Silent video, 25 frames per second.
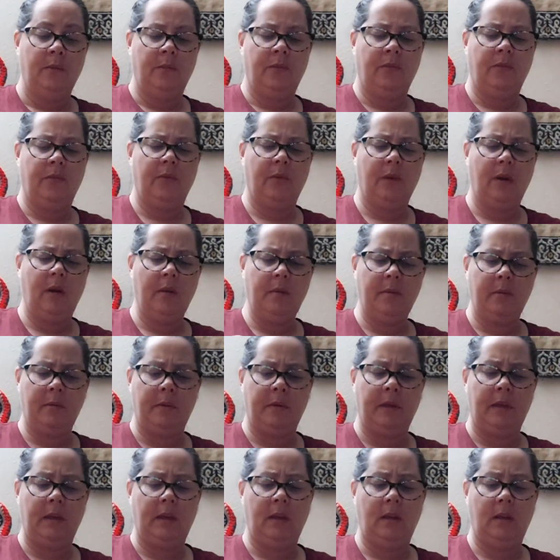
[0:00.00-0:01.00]

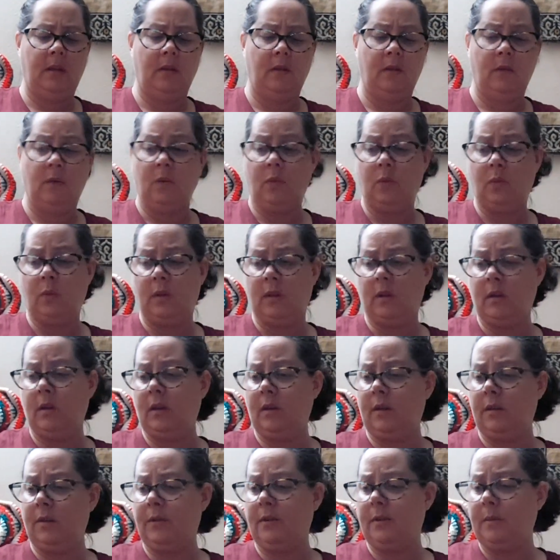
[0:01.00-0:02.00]
probably will
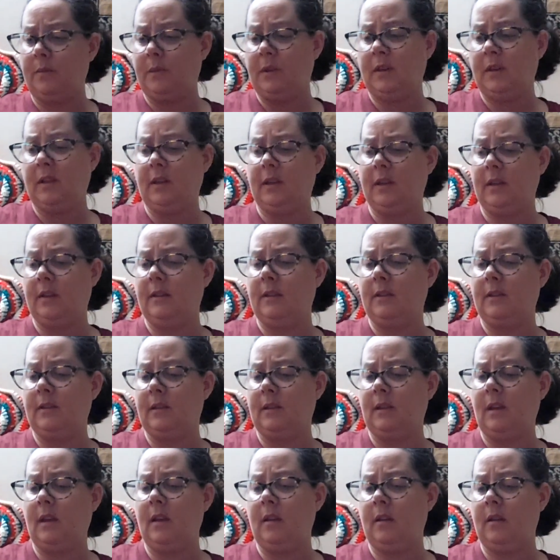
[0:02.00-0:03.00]
not do something like this
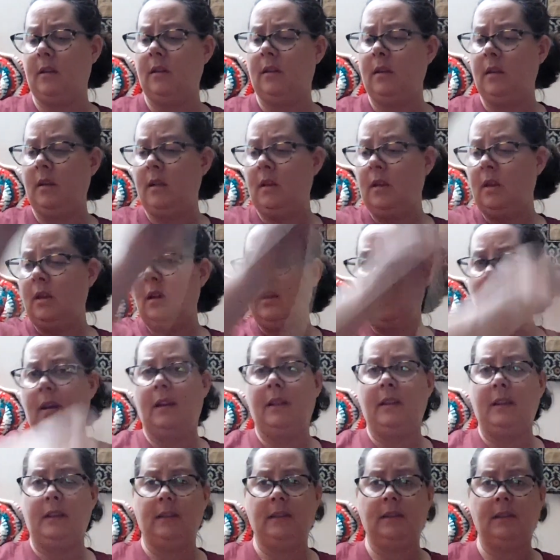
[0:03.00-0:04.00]
again
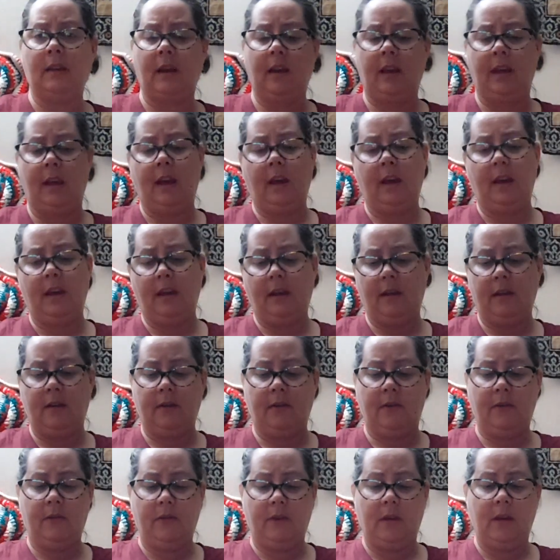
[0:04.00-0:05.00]
unless I
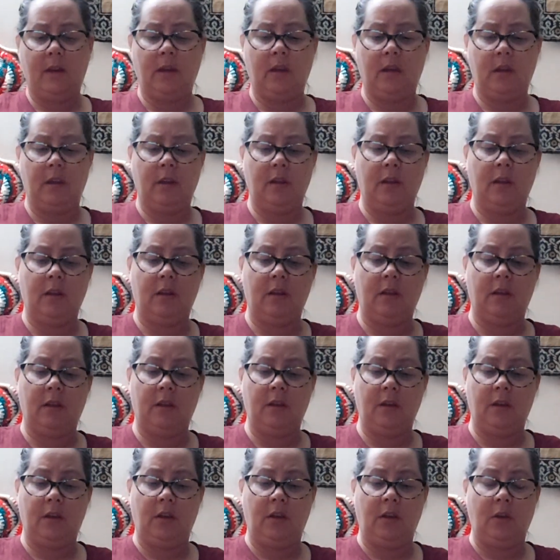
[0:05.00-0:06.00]
have
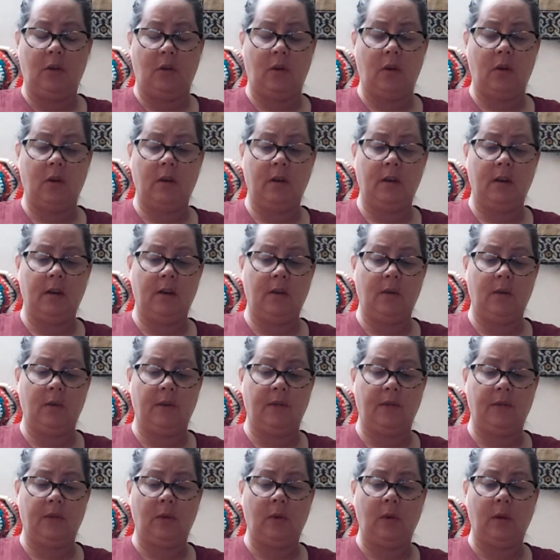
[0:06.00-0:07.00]
the yarn and don't
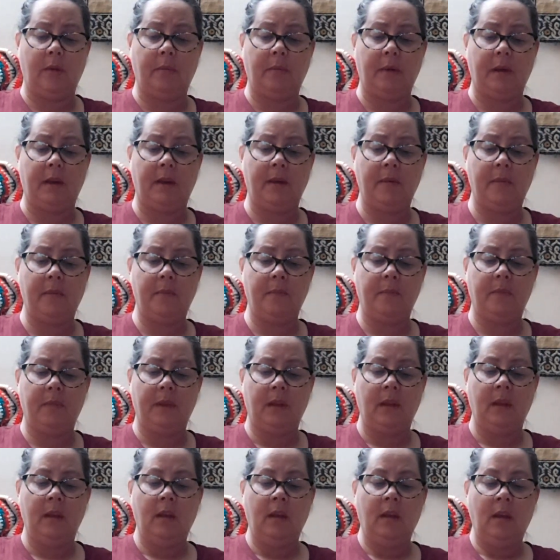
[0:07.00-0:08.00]
have to go out and buy it.
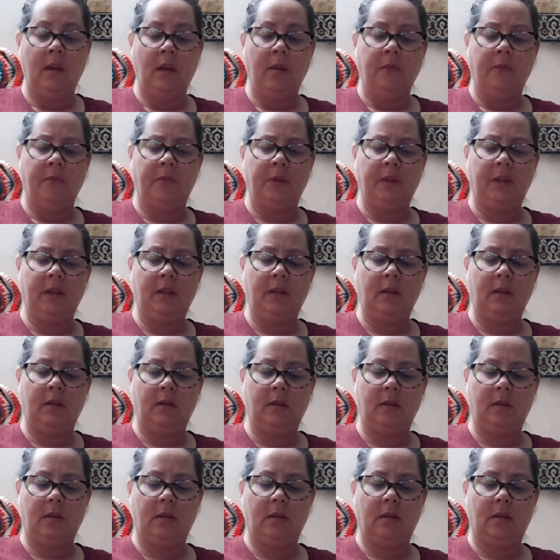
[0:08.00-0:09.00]
But it
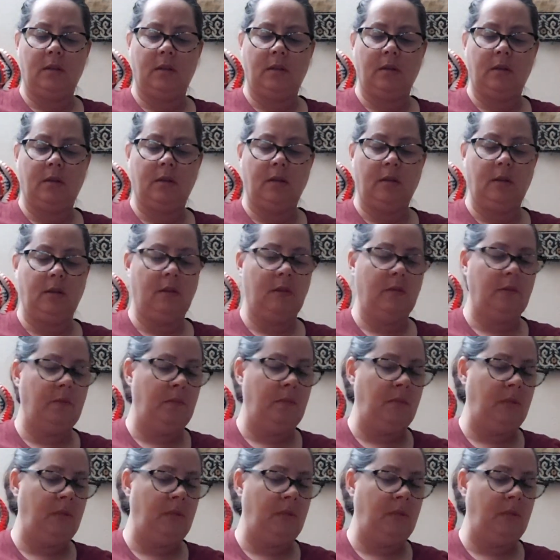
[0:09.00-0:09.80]
took